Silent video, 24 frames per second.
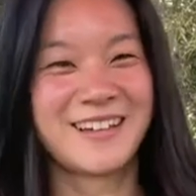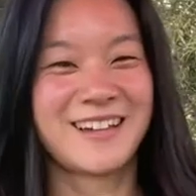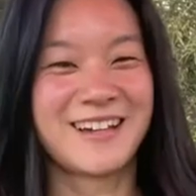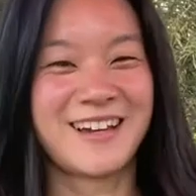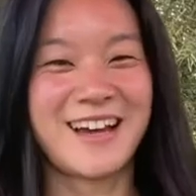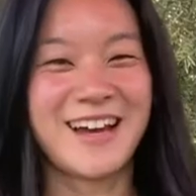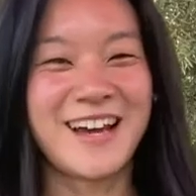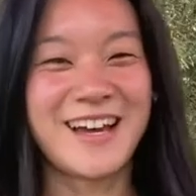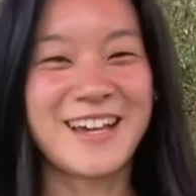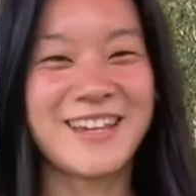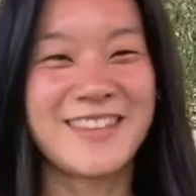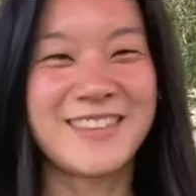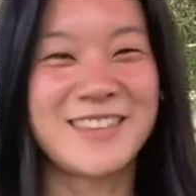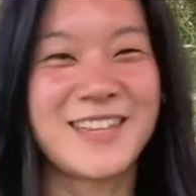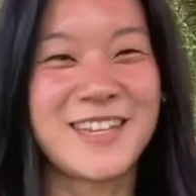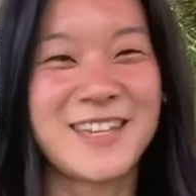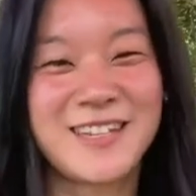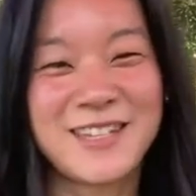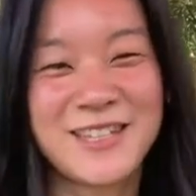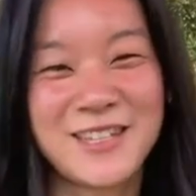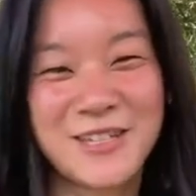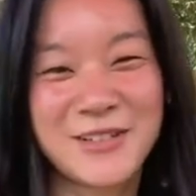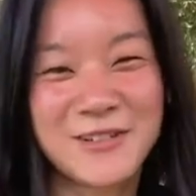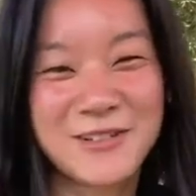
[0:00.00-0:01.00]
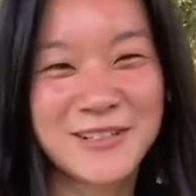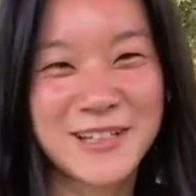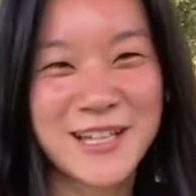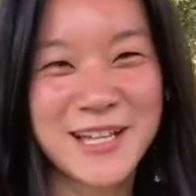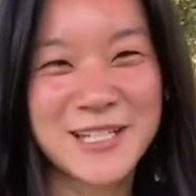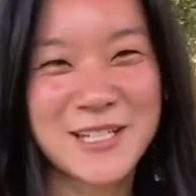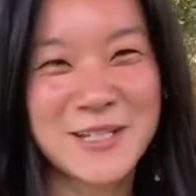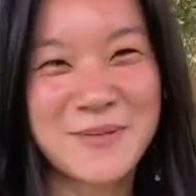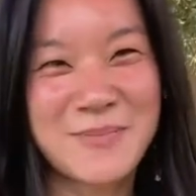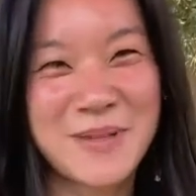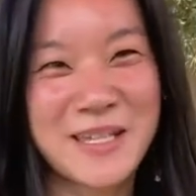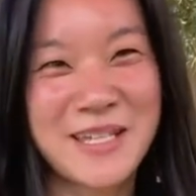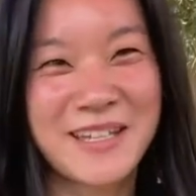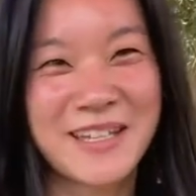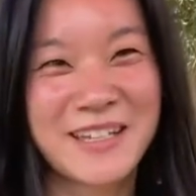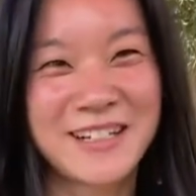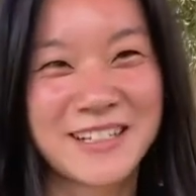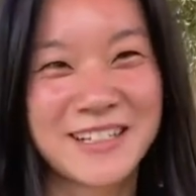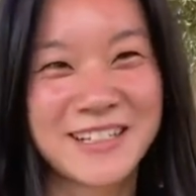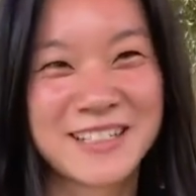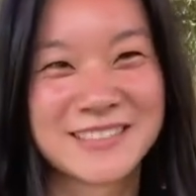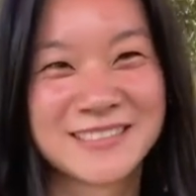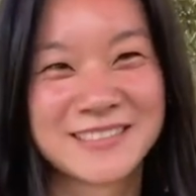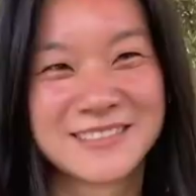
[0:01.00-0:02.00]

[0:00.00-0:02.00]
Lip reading: Hi, thank you. Glad to be here.